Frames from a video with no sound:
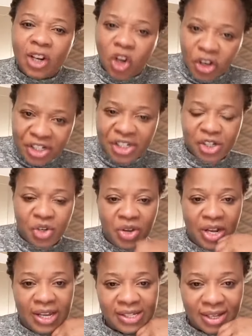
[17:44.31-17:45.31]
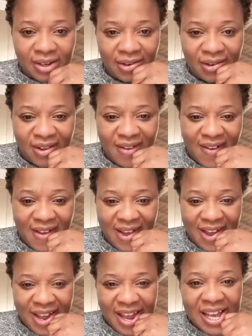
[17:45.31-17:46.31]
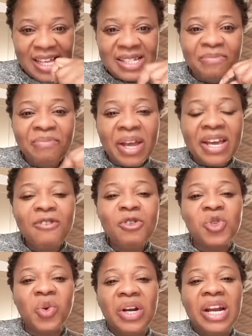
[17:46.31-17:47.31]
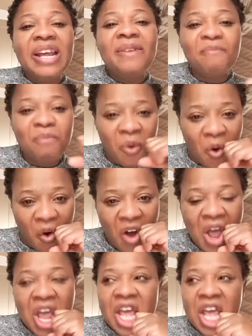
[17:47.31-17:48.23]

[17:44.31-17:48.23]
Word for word: The Lord is teaching you a lesson is making you to lean more.